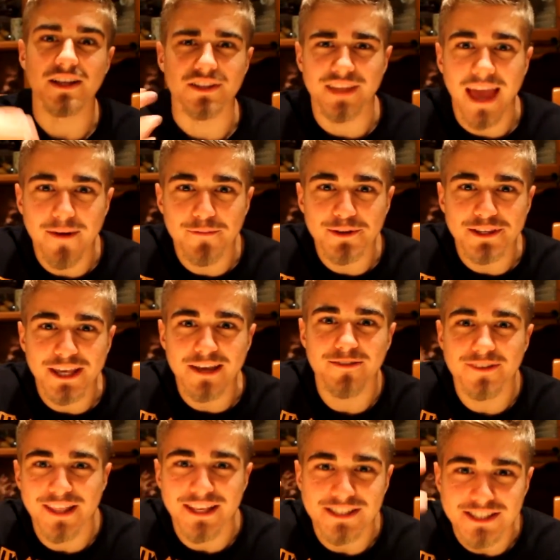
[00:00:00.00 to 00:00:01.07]
Damn it, David,
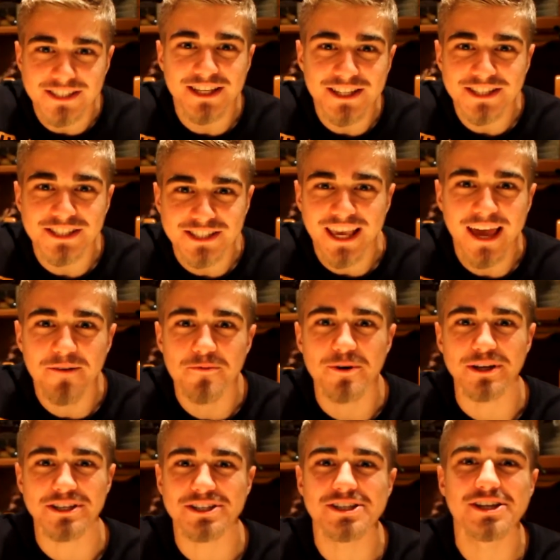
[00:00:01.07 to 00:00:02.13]
that's still a
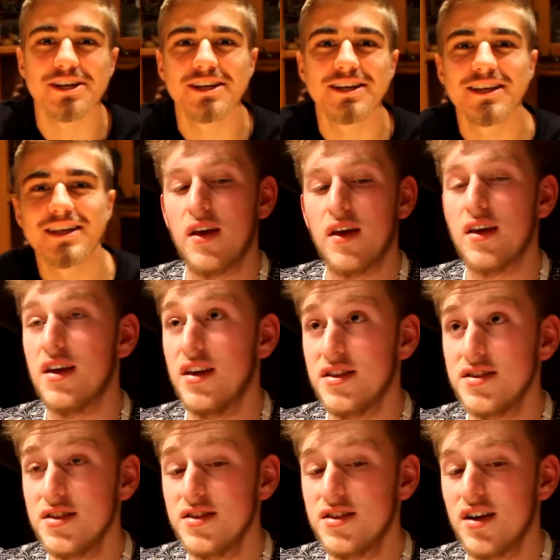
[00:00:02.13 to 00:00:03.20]
sandwich!
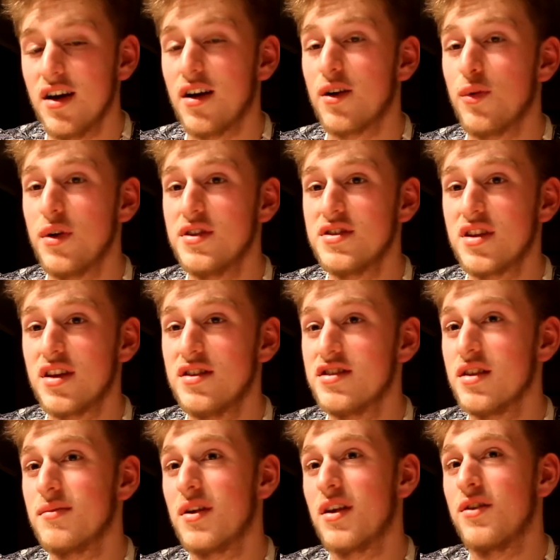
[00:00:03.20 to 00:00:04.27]
Isn't a Quisling
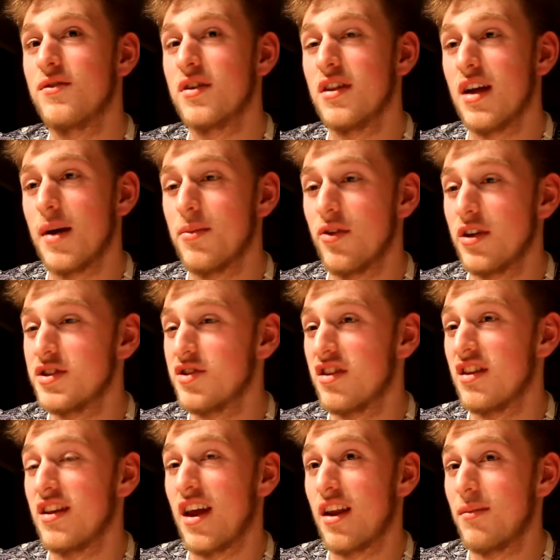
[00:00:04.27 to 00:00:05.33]
somebody who collaborates with an
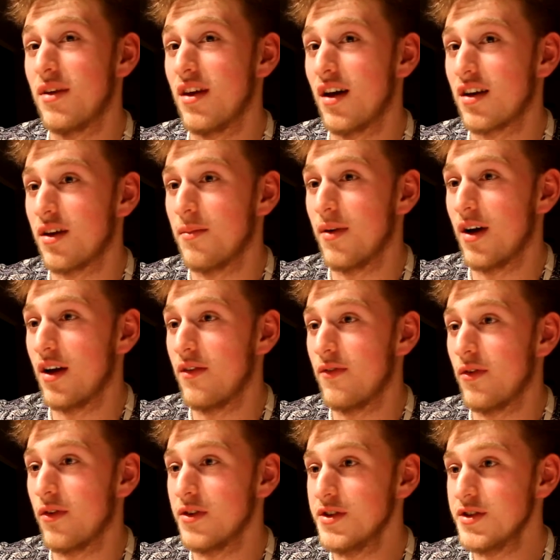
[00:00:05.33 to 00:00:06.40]
enemy occupying
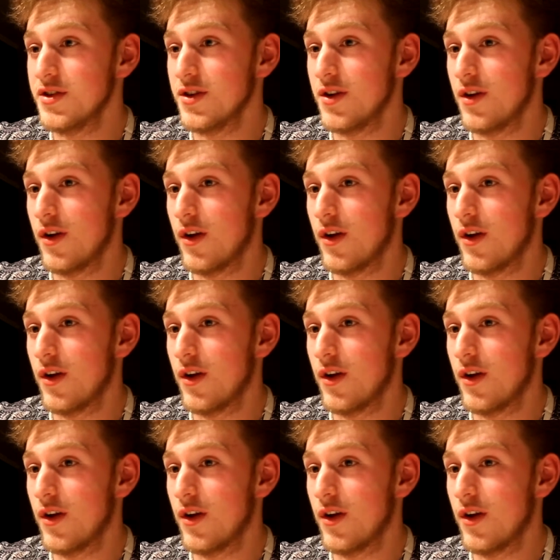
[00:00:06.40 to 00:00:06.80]
force?